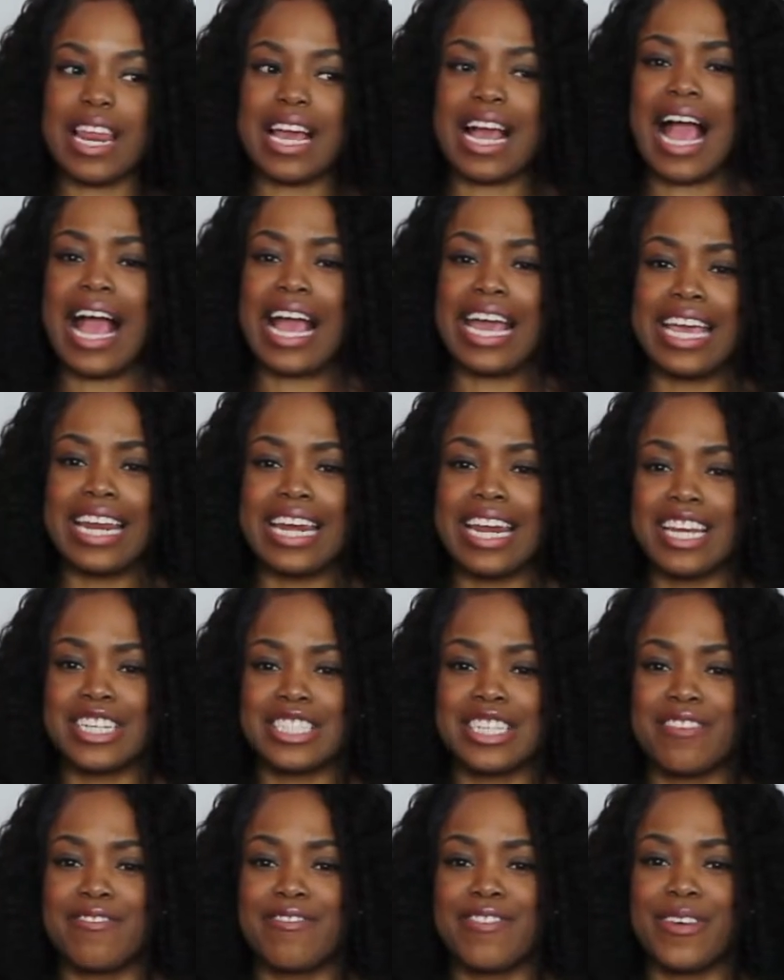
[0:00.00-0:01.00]
Like, I can
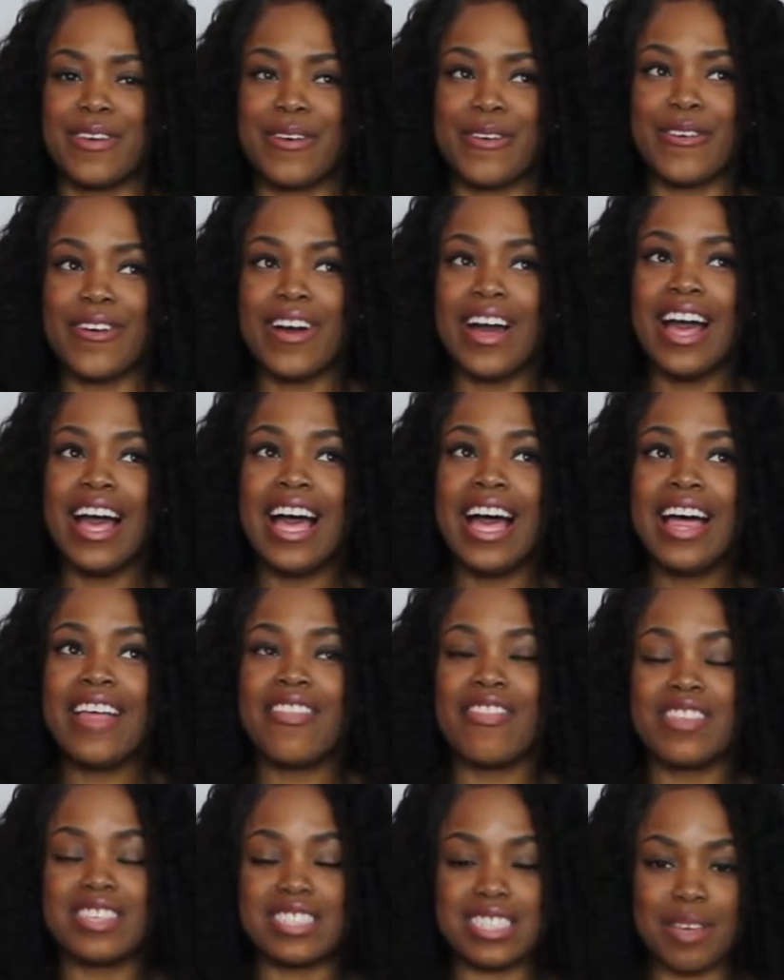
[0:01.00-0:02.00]
literally feel
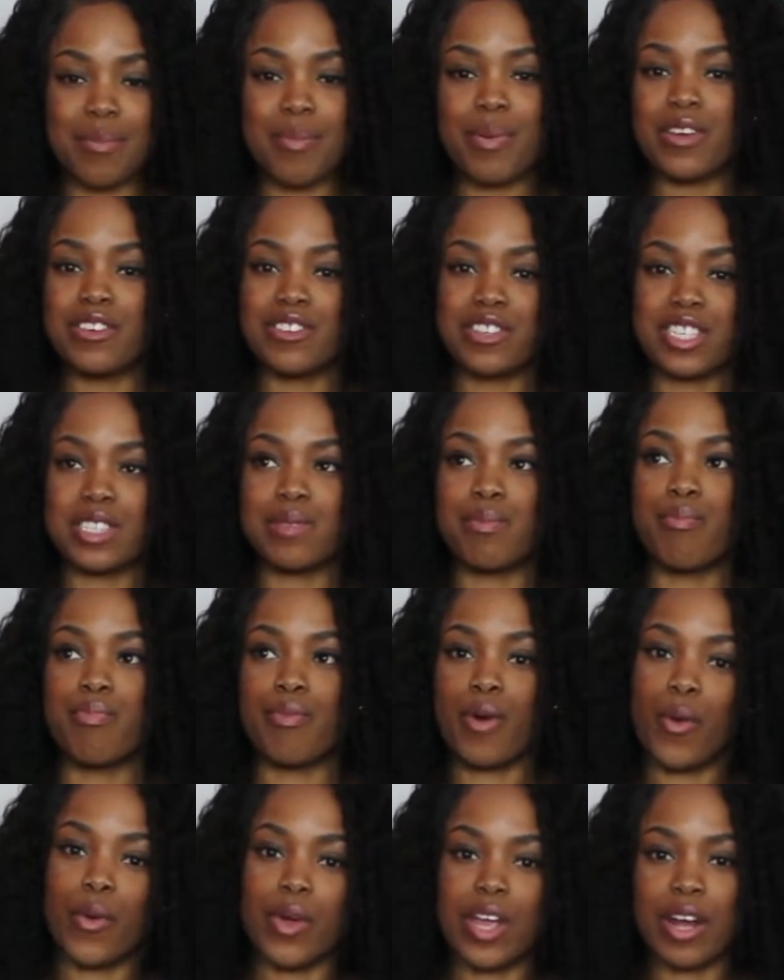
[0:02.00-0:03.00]
the zipper just
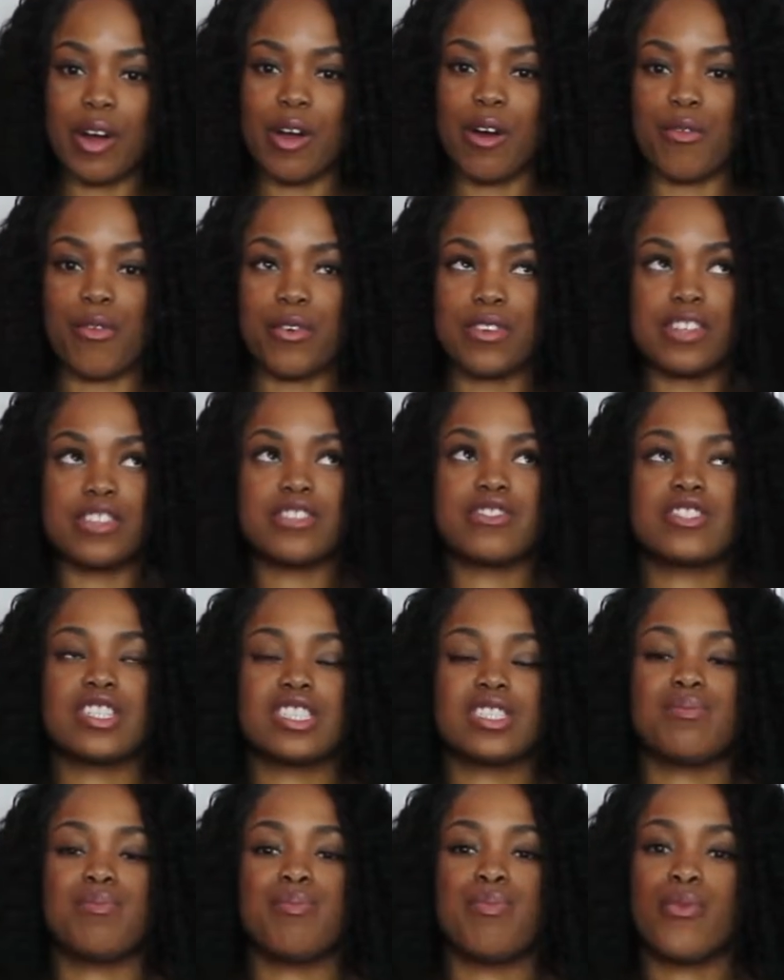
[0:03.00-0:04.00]
broken off because it's
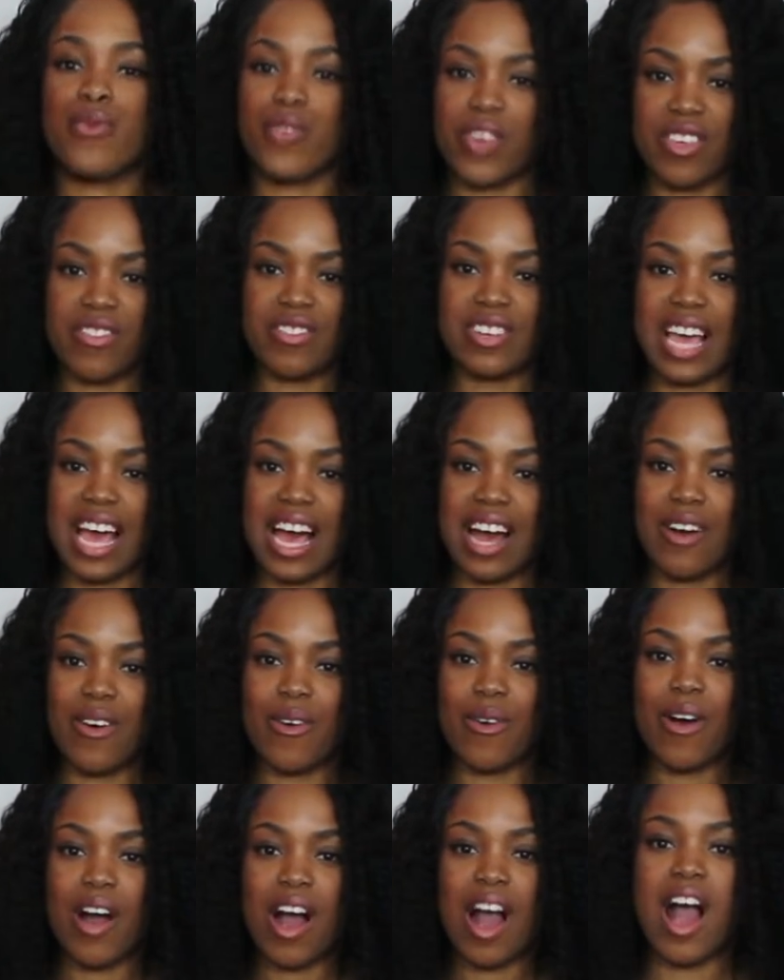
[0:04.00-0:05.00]
just breathed
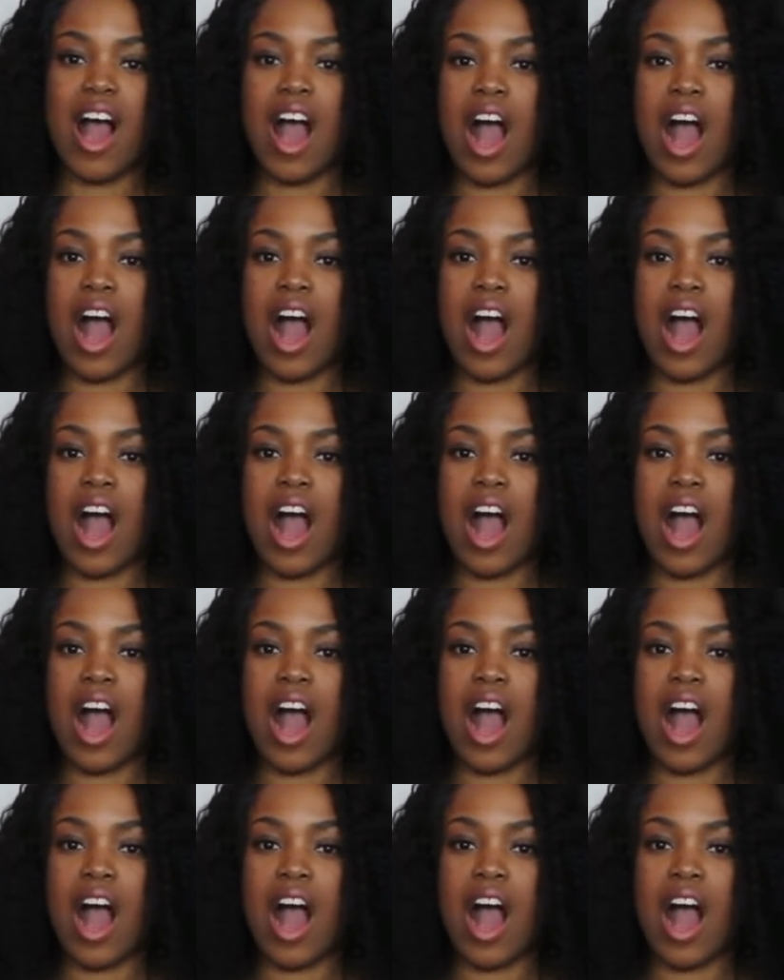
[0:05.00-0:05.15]
out.